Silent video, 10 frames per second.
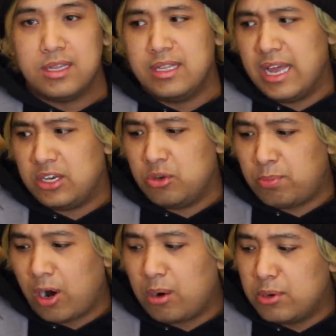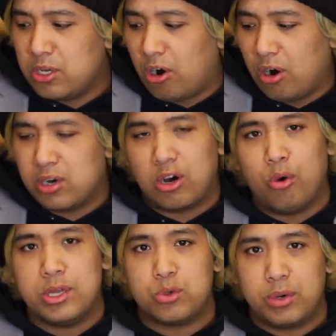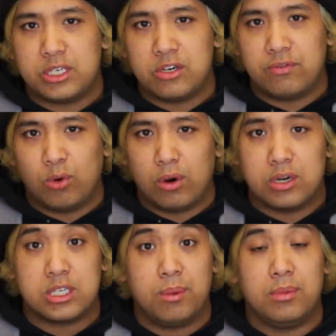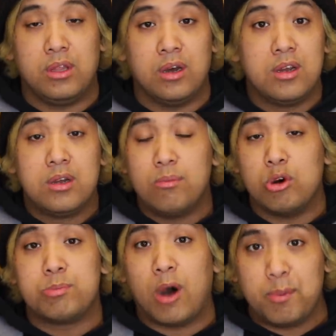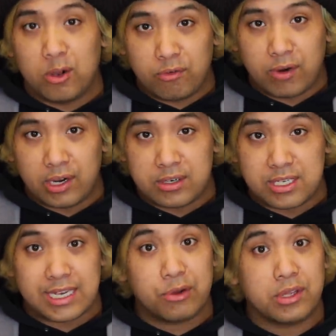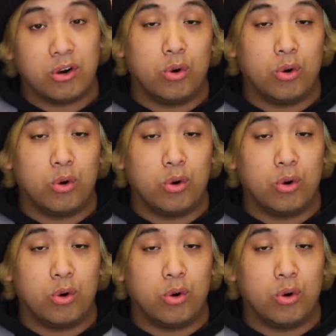then you probably aren't always reaching for some of the most popular fragrances out there